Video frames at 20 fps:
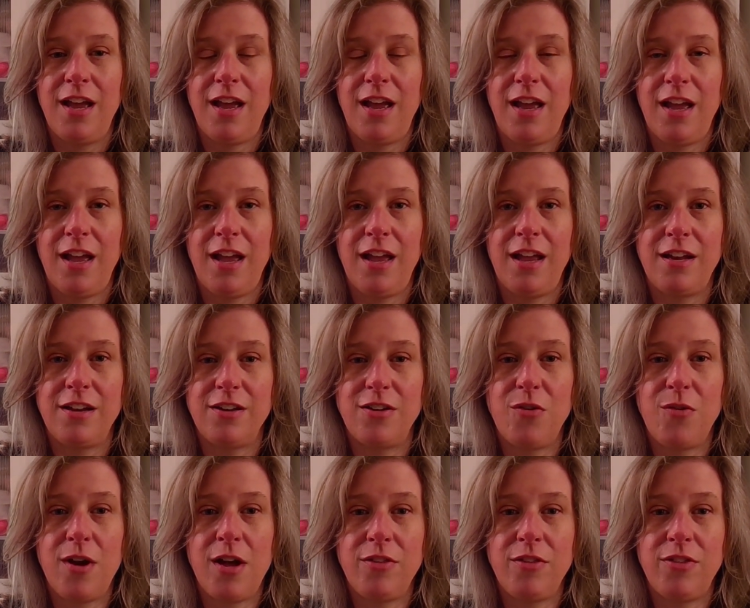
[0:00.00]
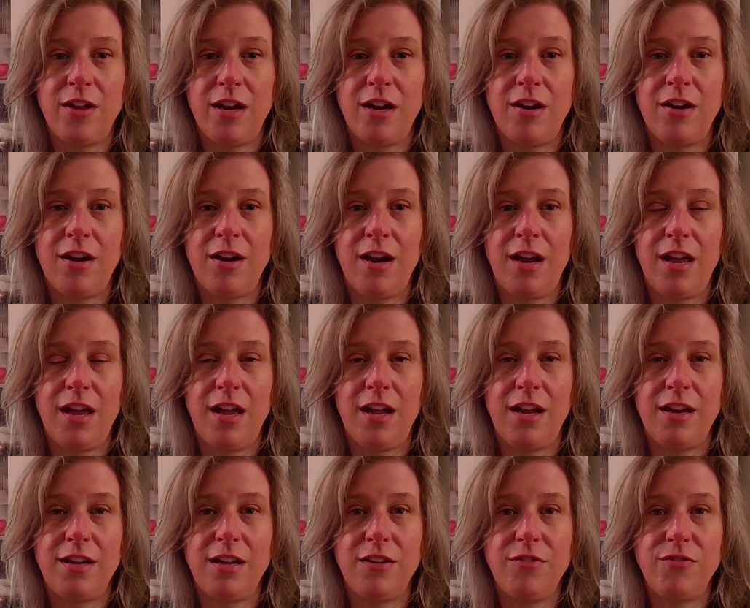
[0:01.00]
And go out there
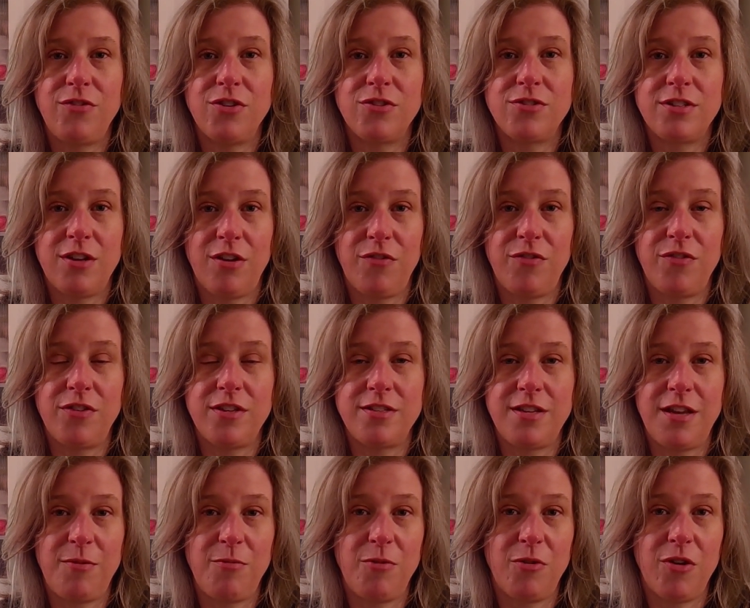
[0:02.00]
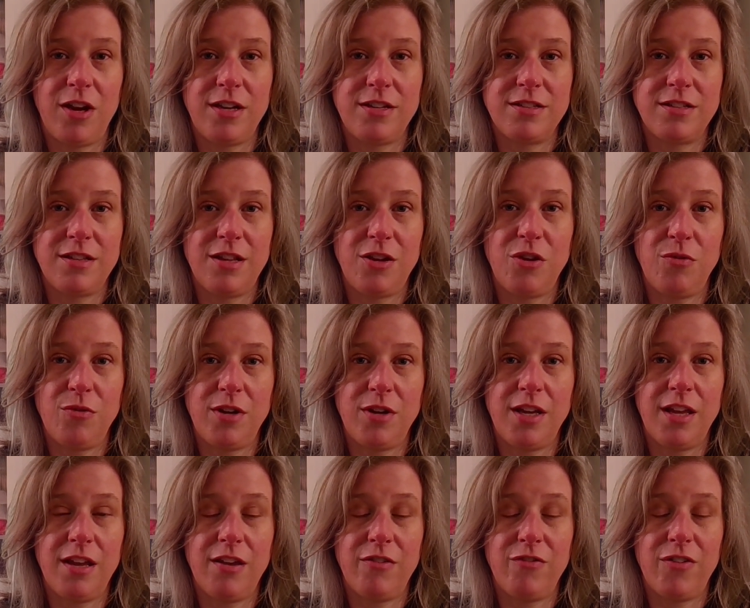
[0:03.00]
and give yourself the same grace that you would
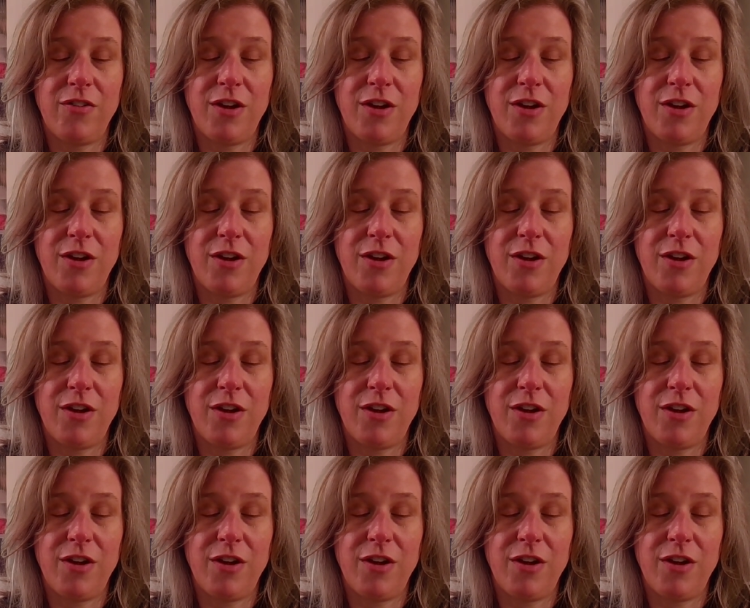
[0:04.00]
give